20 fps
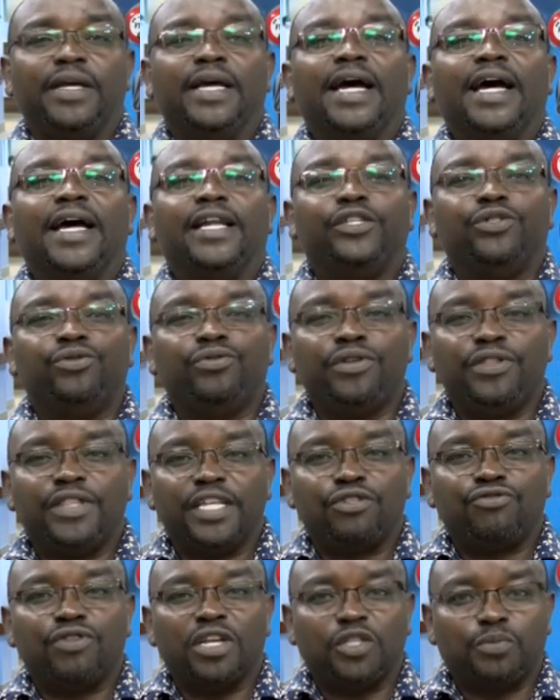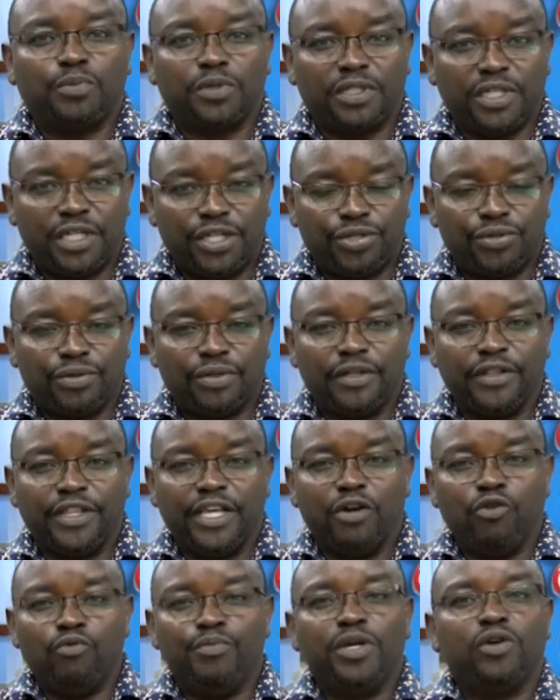And during the transportation, there
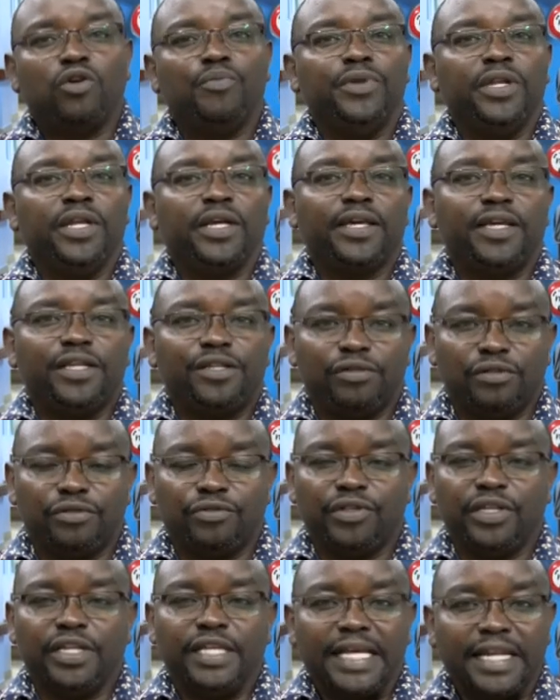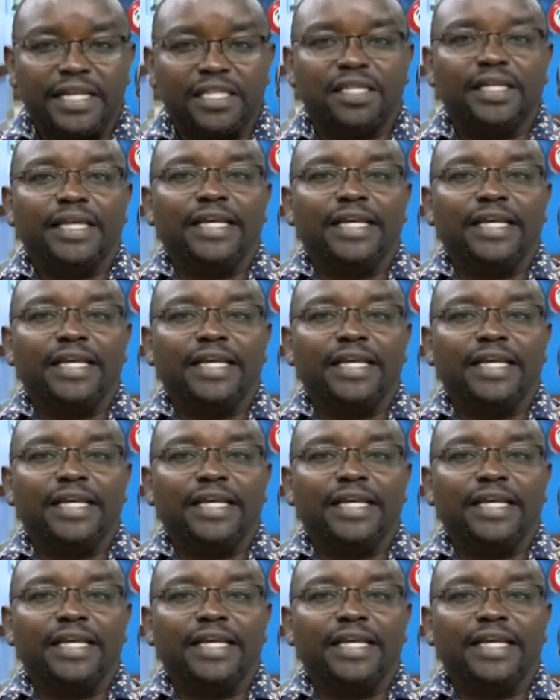will be communication to the nearest